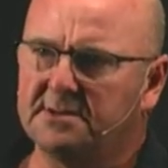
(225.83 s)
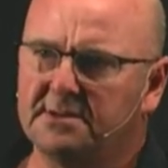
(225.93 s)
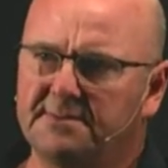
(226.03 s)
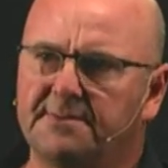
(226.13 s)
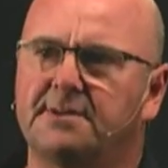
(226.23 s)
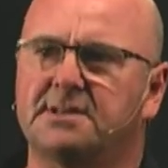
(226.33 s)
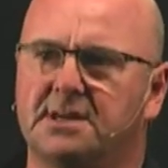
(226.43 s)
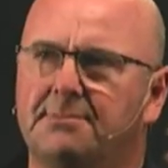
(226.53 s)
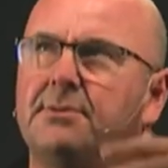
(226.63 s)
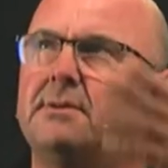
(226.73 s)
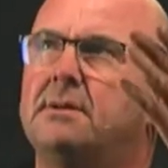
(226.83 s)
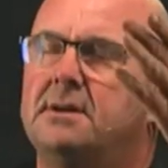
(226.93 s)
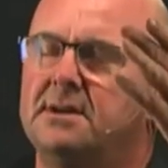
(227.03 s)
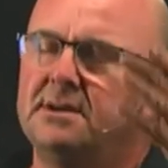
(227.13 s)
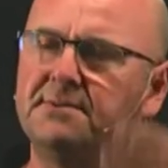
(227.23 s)
For example,
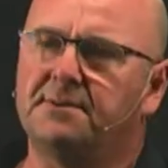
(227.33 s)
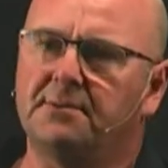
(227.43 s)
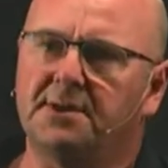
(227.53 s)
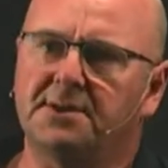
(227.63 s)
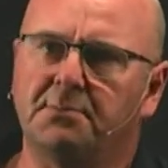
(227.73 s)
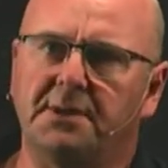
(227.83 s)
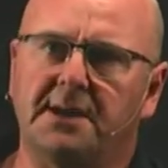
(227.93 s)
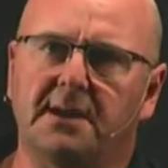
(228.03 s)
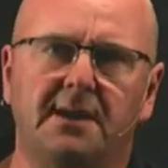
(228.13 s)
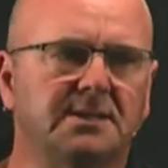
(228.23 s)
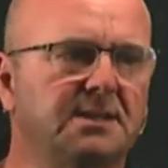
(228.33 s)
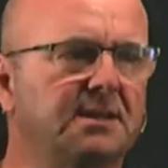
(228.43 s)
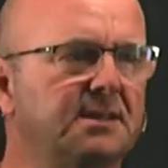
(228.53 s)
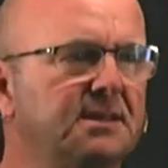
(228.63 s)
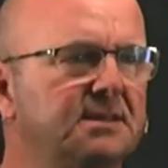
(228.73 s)
if we want to do peek last like
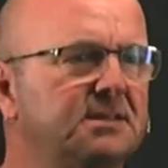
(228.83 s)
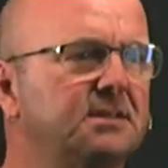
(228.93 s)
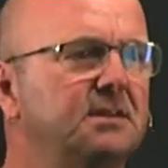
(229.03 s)
this,